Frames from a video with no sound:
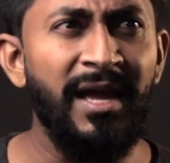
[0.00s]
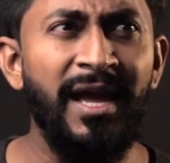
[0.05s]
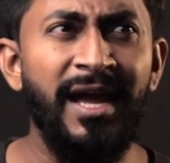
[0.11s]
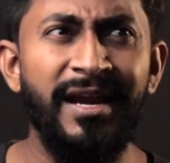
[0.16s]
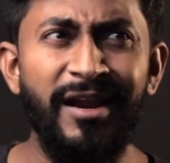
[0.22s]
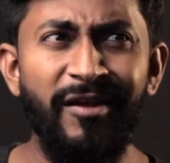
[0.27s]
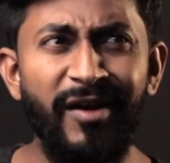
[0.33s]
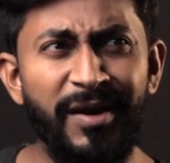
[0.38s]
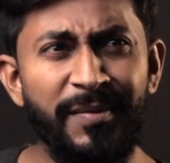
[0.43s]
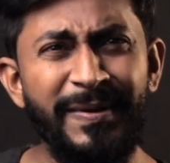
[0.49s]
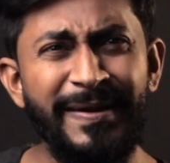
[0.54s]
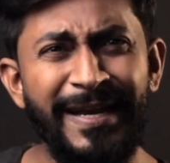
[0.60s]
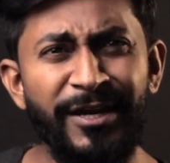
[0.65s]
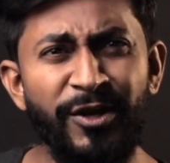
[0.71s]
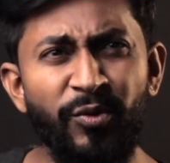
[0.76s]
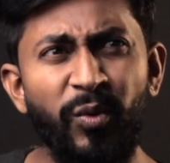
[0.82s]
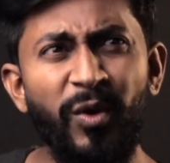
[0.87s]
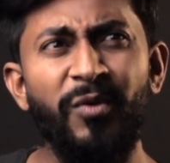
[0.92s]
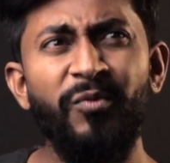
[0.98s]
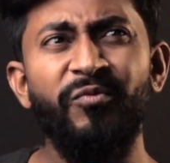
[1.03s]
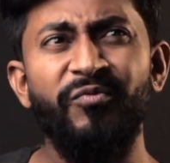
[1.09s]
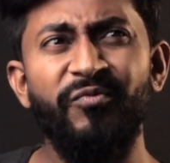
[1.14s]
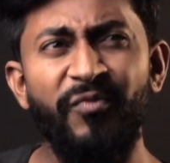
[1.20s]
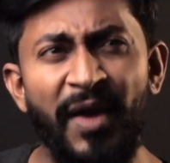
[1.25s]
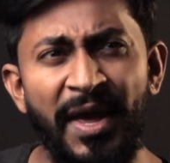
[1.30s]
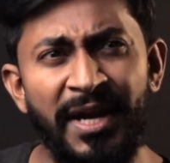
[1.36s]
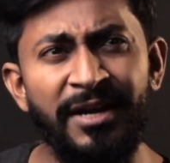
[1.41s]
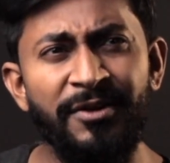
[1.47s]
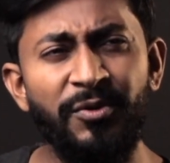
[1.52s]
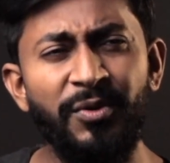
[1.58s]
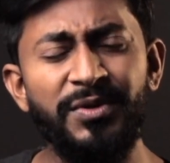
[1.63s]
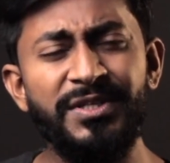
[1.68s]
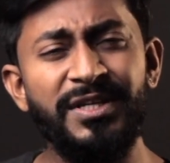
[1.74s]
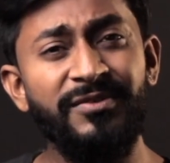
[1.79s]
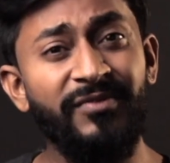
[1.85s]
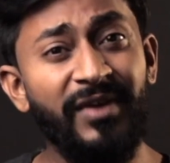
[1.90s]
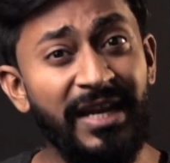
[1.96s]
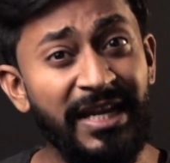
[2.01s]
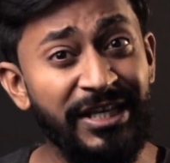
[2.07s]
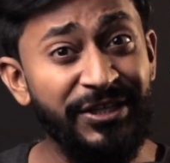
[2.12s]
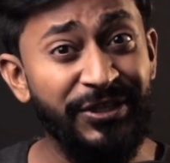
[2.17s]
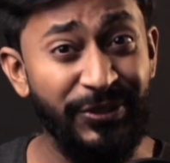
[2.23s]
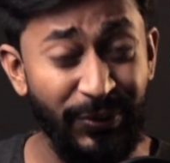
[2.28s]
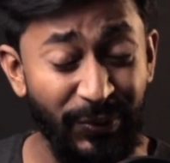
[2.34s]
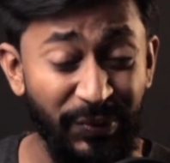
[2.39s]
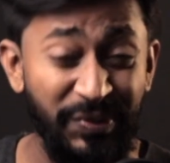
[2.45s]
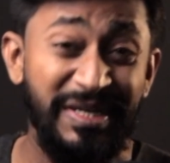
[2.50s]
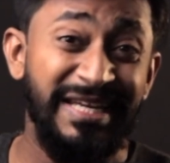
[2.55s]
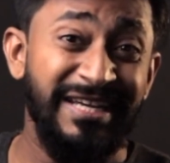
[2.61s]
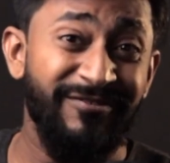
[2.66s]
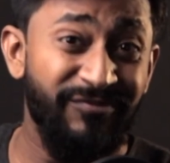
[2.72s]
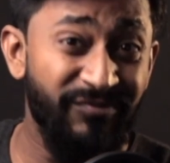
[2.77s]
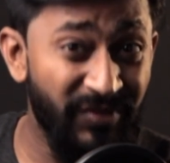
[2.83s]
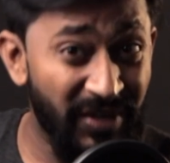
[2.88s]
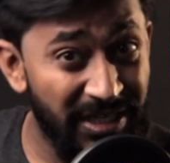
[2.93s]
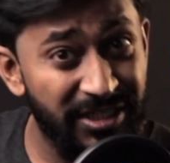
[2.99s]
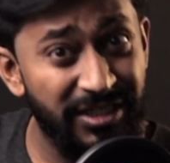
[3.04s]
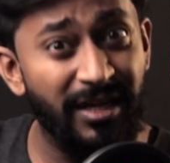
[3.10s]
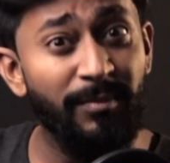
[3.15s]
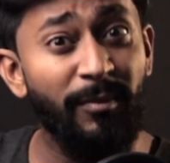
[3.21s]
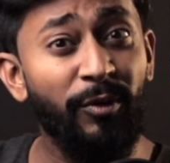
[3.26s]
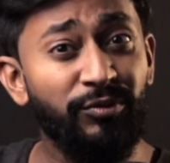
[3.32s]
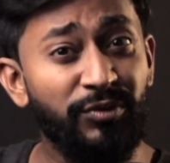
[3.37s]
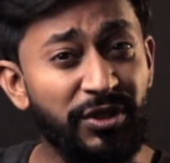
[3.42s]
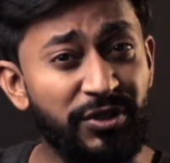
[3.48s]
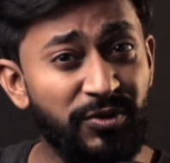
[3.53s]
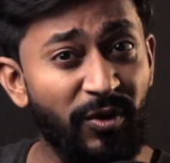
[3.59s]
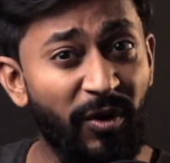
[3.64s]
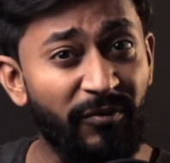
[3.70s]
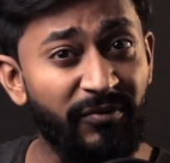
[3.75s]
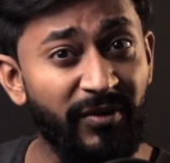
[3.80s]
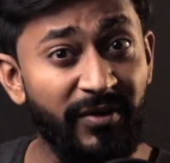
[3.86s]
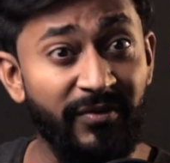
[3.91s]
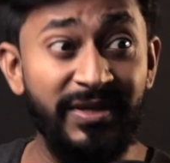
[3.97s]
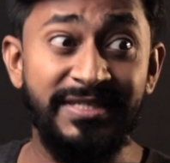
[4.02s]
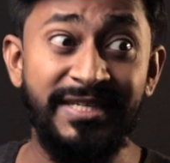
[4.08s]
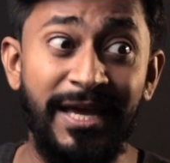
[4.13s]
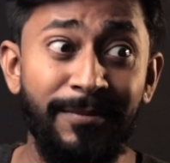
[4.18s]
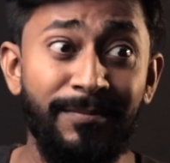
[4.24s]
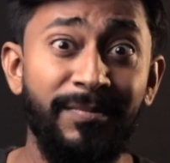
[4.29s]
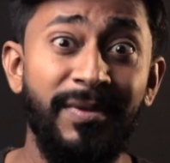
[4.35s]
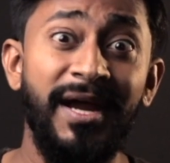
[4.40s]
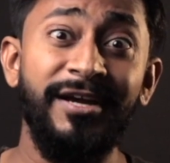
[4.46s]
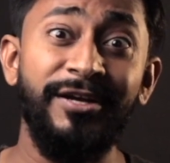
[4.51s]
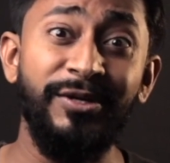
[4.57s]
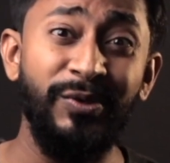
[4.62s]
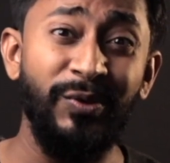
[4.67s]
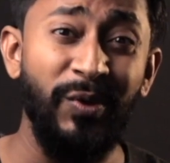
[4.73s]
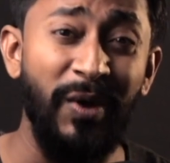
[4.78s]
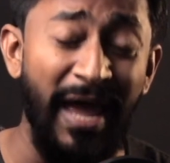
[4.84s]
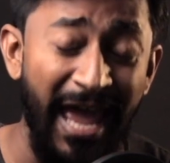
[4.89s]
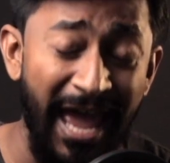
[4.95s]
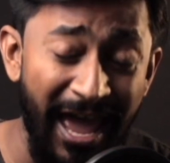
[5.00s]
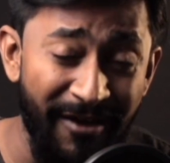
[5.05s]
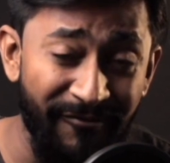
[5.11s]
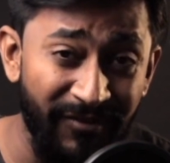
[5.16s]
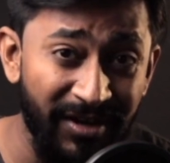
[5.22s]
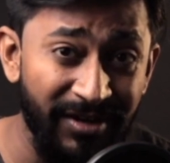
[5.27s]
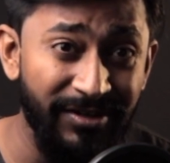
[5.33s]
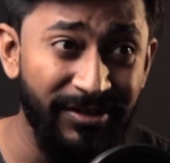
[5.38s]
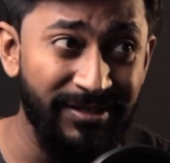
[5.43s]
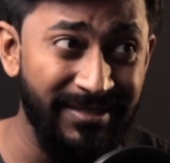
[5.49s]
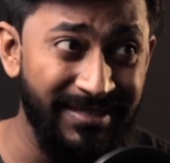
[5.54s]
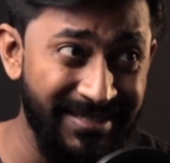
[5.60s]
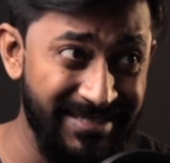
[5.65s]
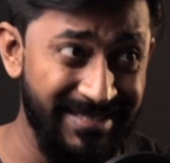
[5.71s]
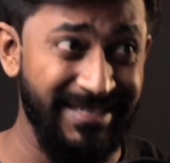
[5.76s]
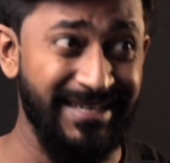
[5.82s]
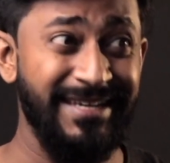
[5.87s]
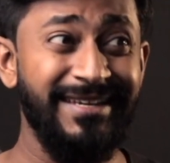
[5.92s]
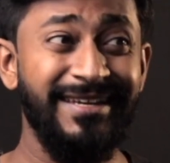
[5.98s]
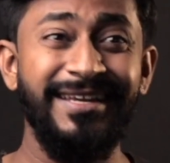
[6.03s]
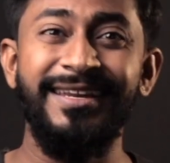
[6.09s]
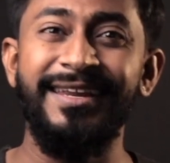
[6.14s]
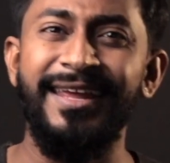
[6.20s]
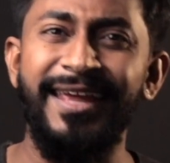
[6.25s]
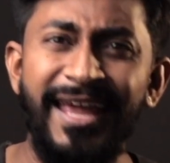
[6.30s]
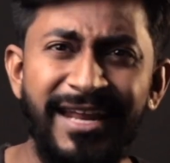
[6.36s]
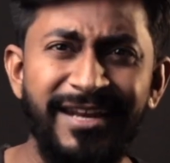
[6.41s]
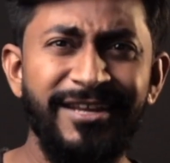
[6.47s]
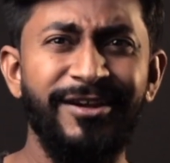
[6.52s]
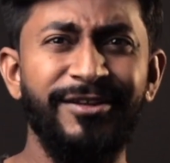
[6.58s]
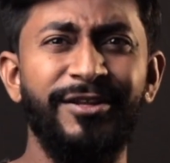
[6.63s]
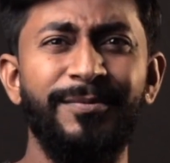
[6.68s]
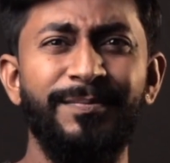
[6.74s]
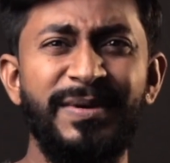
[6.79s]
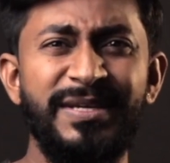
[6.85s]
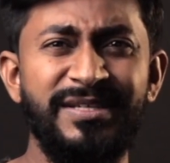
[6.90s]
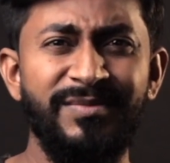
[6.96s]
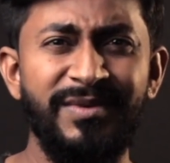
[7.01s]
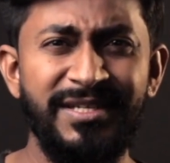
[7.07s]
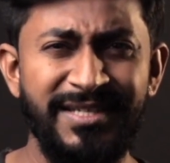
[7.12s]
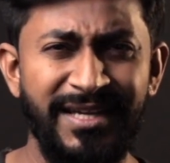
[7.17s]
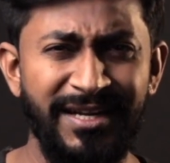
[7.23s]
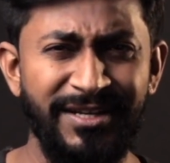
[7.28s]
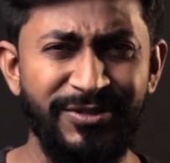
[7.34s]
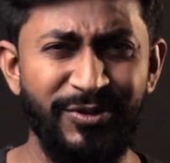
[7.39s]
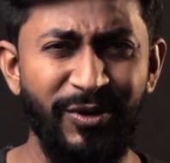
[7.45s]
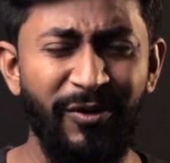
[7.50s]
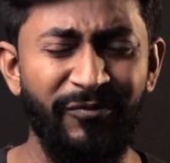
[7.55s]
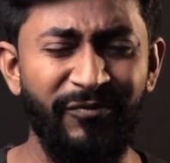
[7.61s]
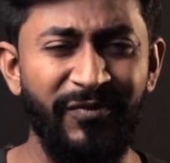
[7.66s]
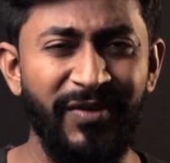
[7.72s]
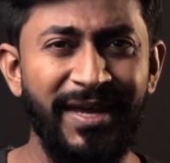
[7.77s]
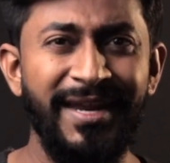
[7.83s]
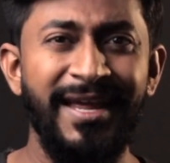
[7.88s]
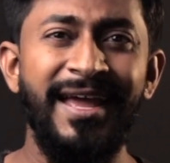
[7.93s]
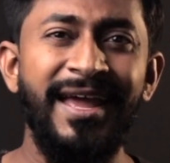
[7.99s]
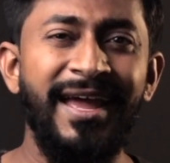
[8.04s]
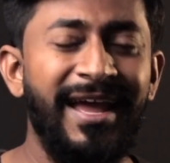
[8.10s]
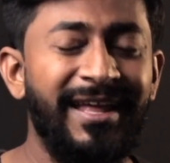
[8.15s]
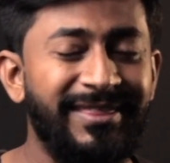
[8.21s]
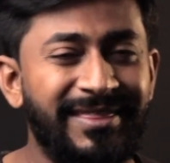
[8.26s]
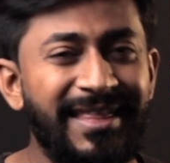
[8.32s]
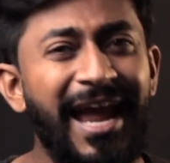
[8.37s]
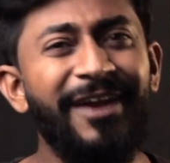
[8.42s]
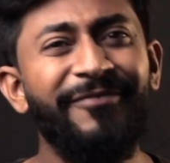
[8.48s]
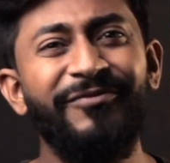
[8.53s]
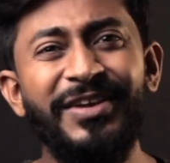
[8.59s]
Now let me tell you one very interesting, very unique feature about this software which I bet you haven't seen in any other PCB designing software and that